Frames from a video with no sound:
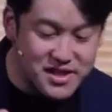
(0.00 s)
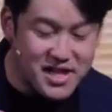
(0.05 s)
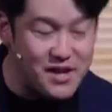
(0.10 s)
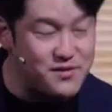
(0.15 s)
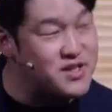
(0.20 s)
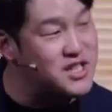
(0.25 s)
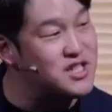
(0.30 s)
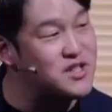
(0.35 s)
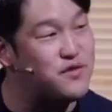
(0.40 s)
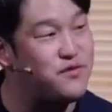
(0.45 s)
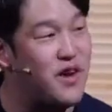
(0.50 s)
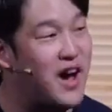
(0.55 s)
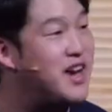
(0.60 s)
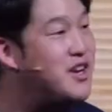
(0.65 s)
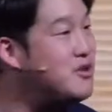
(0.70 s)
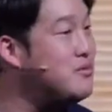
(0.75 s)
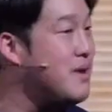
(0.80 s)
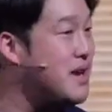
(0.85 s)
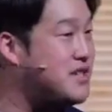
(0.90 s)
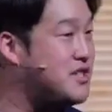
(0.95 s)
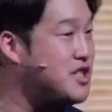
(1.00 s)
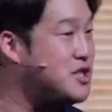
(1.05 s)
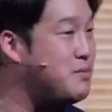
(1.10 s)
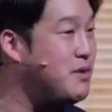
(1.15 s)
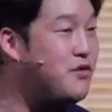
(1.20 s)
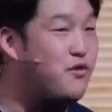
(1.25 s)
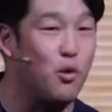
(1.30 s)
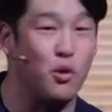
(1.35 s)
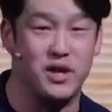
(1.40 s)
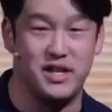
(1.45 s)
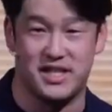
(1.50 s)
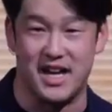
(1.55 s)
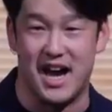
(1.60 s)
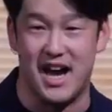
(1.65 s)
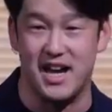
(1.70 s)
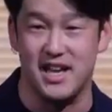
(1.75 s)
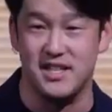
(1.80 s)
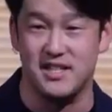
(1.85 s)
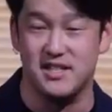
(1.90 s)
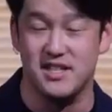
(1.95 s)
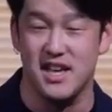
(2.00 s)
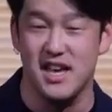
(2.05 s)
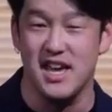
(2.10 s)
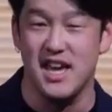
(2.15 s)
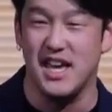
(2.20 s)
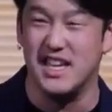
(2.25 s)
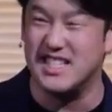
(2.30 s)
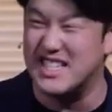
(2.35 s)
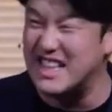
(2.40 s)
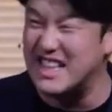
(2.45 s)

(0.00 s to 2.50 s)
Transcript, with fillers: gives his final message before he dies, his